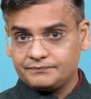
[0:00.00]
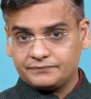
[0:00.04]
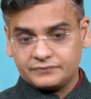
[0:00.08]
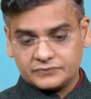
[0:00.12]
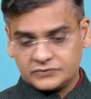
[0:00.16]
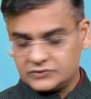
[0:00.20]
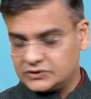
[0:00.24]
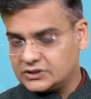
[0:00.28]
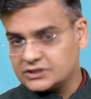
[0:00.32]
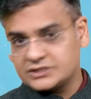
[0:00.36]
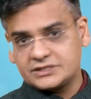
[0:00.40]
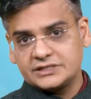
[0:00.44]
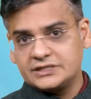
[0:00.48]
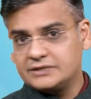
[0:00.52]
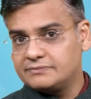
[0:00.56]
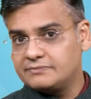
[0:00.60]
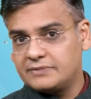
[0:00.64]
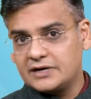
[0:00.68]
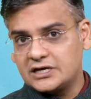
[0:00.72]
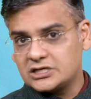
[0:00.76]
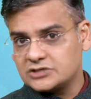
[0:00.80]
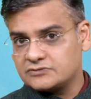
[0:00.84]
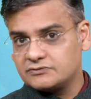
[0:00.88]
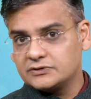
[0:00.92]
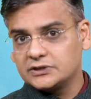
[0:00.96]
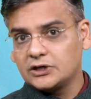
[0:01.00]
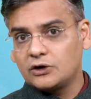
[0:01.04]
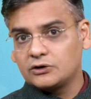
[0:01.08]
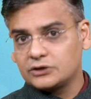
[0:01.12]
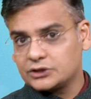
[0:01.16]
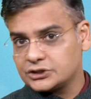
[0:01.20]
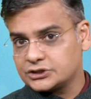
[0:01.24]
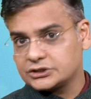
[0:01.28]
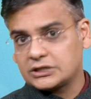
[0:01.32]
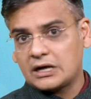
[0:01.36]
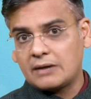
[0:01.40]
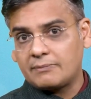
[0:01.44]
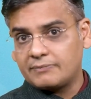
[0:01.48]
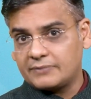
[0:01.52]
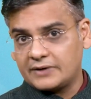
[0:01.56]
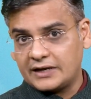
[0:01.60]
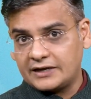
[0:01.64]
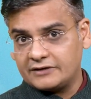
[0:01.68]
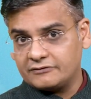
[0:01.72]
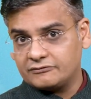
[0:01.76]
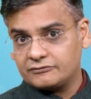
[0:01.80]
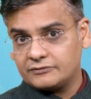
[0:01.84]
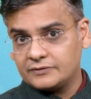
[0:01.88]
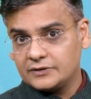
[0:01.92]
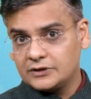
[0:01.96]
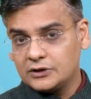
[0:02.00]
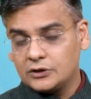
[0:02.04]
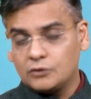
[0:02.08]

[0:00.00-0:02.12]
the seat belts without a sharp knife.